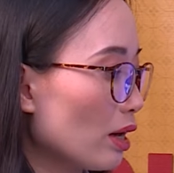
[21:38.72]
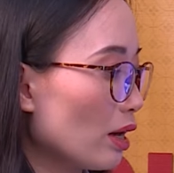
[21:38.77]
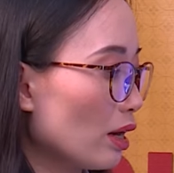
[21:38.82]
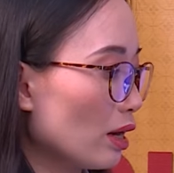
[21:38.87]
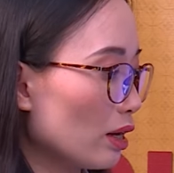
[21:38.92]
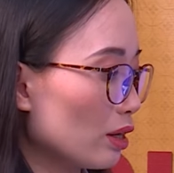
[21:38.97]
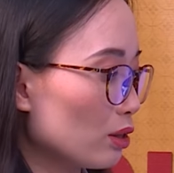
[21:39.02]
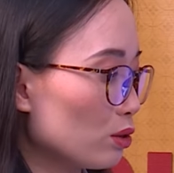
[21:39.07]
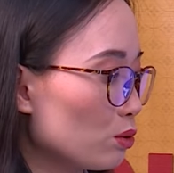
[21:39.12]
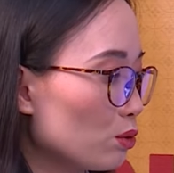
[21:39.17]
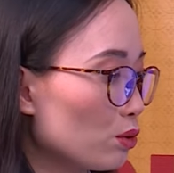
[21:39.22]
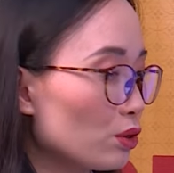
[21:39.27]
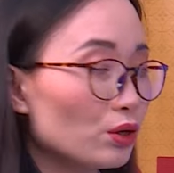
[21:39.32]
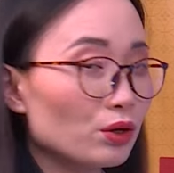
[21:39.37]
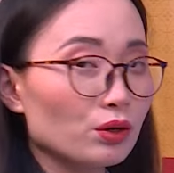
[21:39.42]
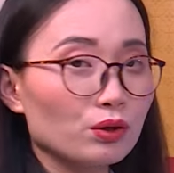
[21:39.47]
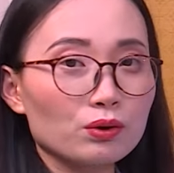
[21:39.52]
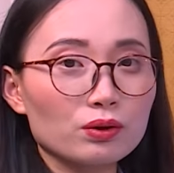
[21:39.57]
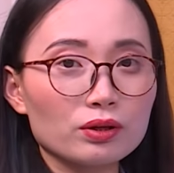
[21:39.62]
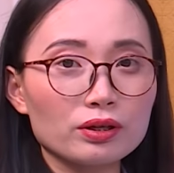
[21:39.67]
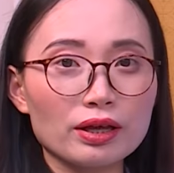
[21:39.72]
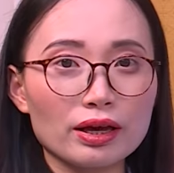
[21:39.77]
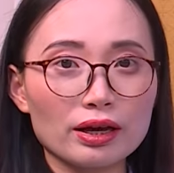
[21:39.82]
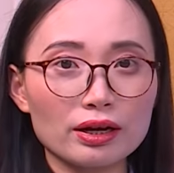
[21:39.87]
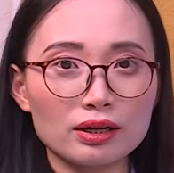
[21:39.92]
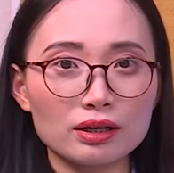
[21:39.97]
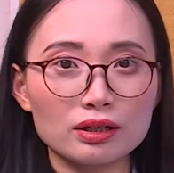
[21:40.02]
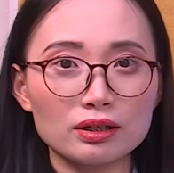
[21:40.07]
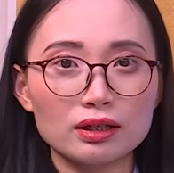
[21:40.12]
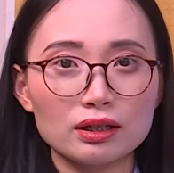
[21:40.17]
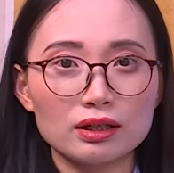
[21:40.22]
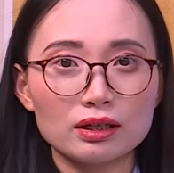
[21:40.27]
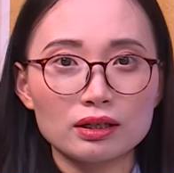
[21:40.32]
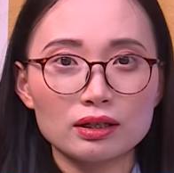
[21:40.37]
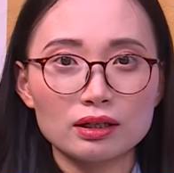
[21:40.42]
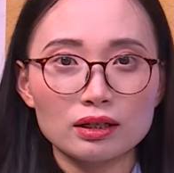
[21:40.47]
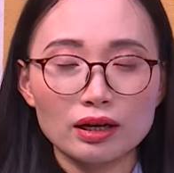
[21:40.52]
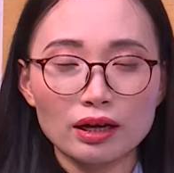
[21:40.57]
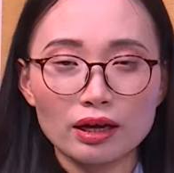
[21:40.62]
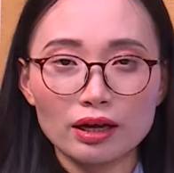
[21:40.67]
uh, to cure their
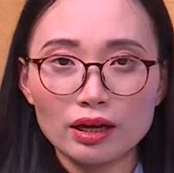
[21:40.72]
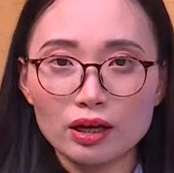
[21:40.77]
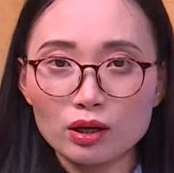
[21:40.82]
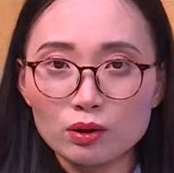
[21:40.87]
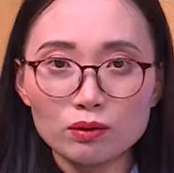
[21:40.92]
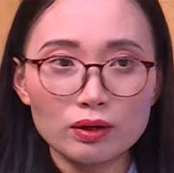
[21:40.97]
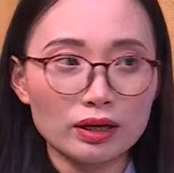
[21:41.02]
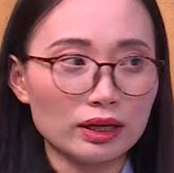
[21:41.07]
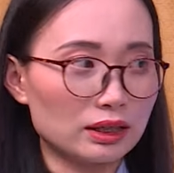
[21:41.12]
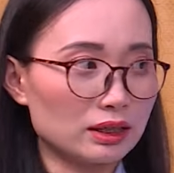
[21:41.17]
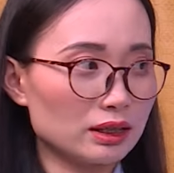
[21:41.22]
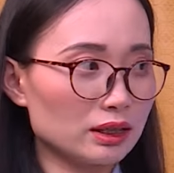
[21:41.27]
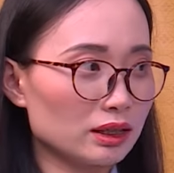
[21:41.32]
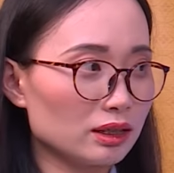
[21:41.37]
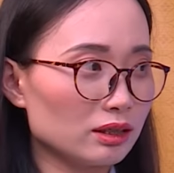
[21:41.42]
illness.